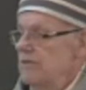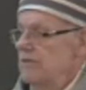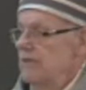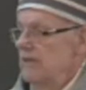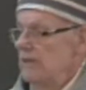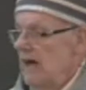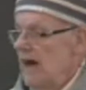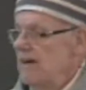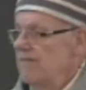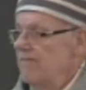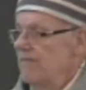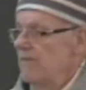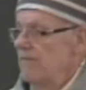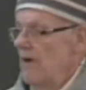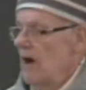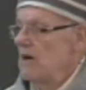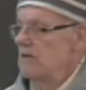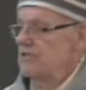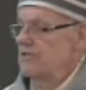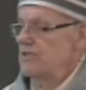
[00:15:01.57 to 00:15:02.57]
to the life of
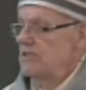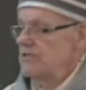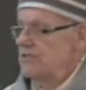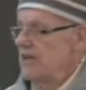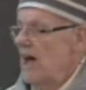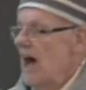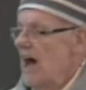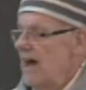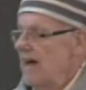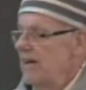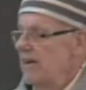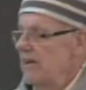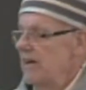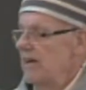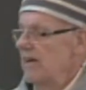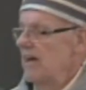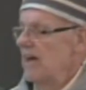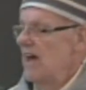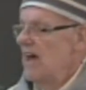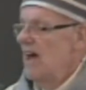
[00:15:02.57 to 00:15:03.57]
our society,